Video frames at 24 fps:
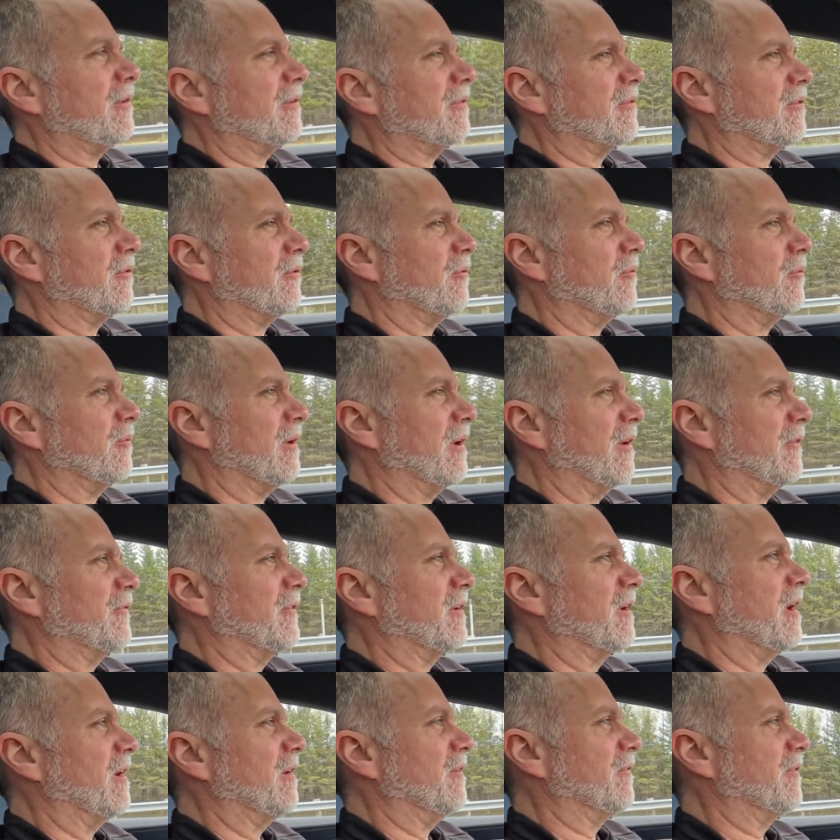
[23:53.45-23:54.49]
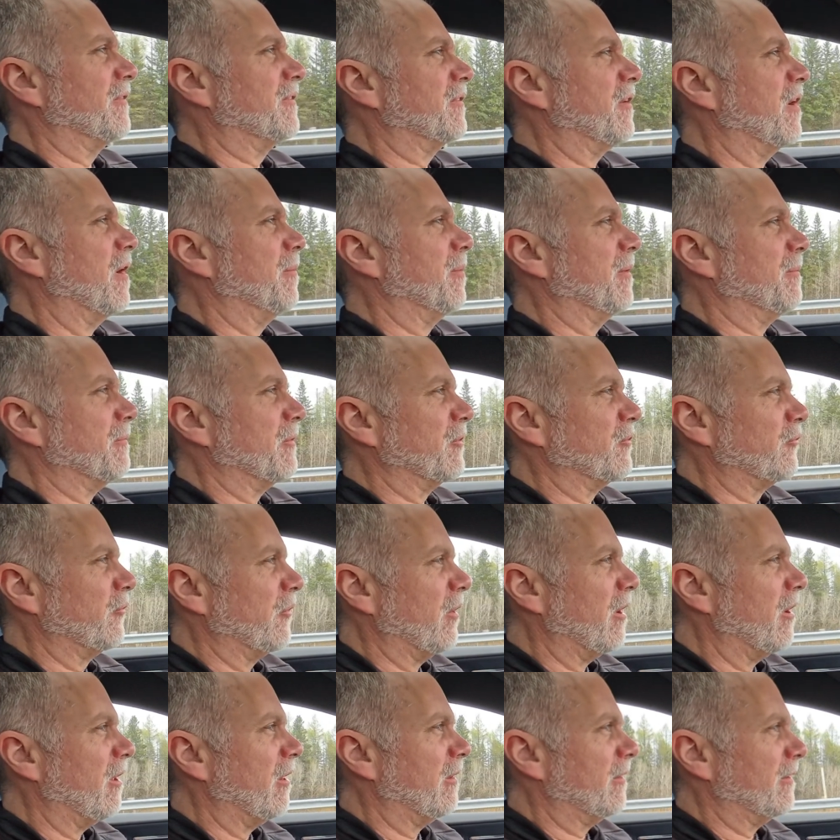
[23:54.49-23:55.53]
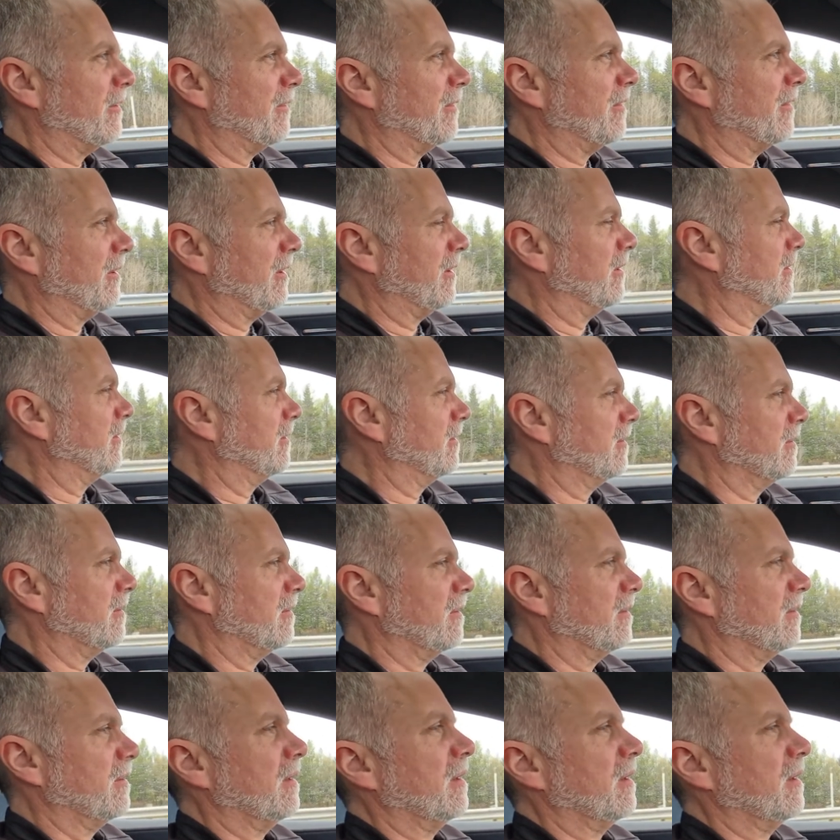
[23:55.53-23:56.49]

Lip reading: so we have to kind of stop in Montreal and then